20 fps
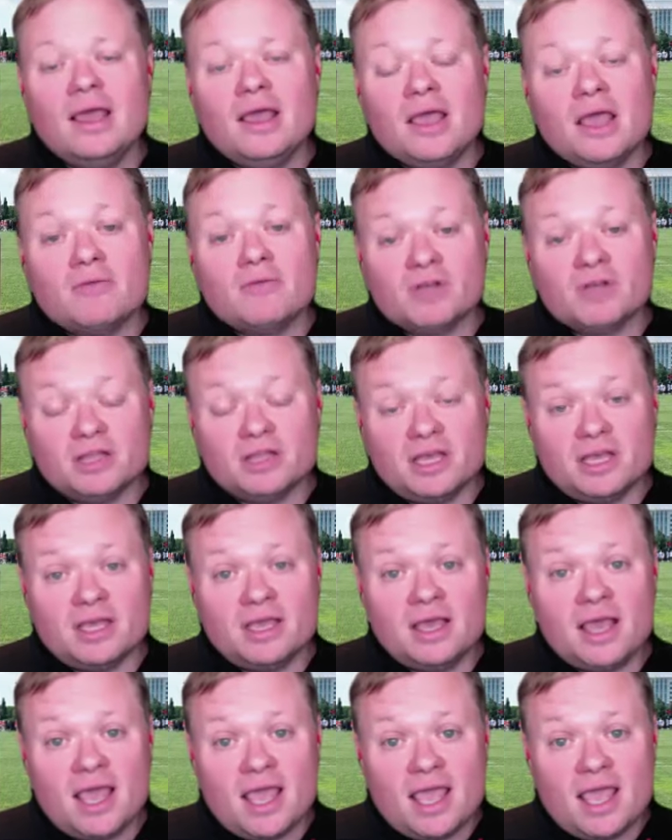really,
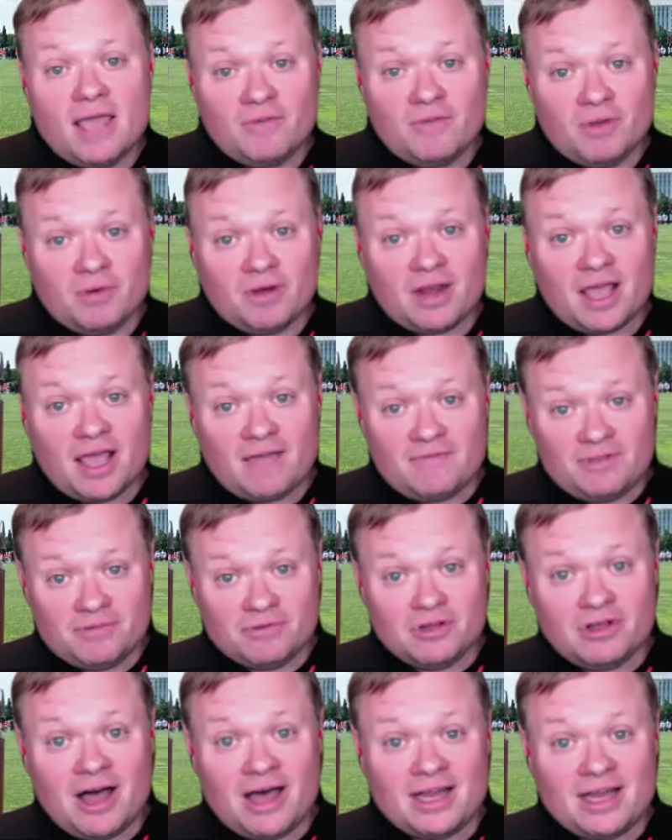if we want to have the
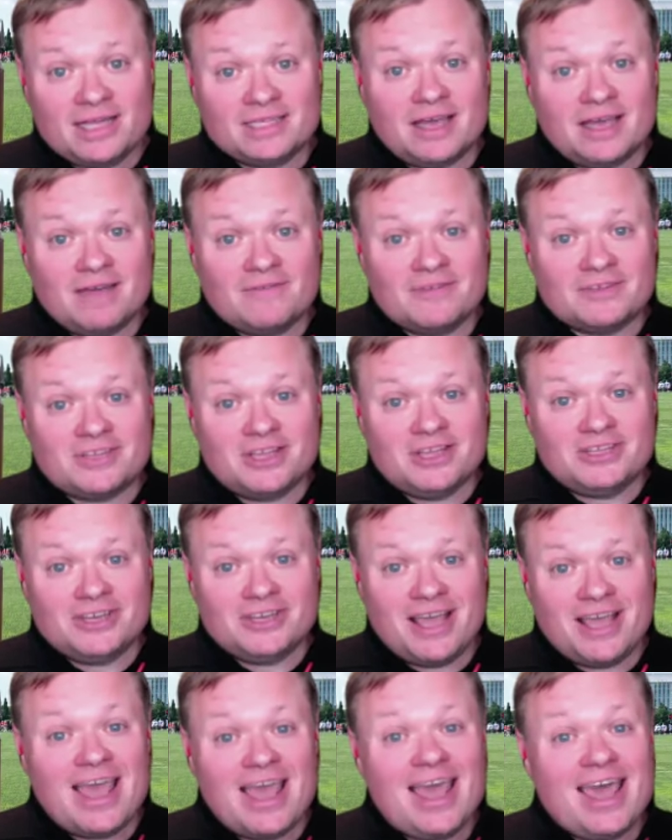real honest conversation,